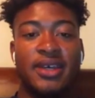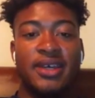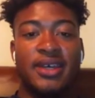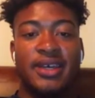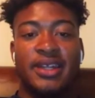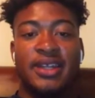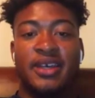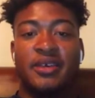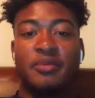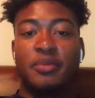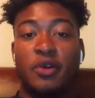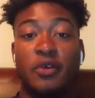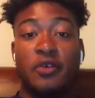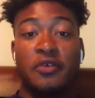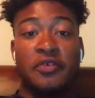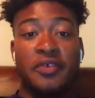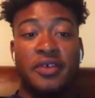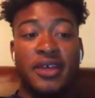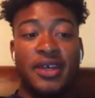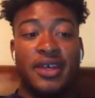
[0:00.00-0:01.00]
they both,
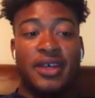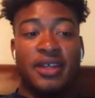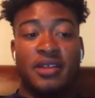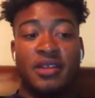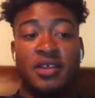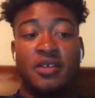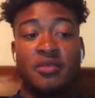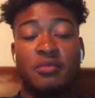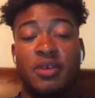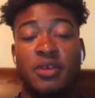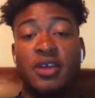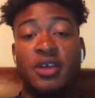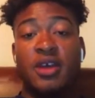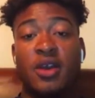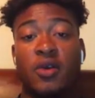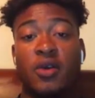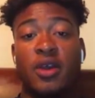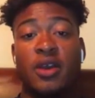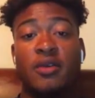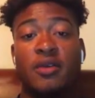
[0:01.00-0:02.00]
them being who
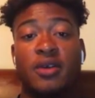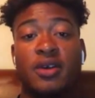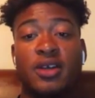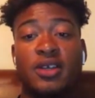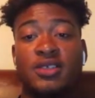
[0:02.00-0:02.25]
they was,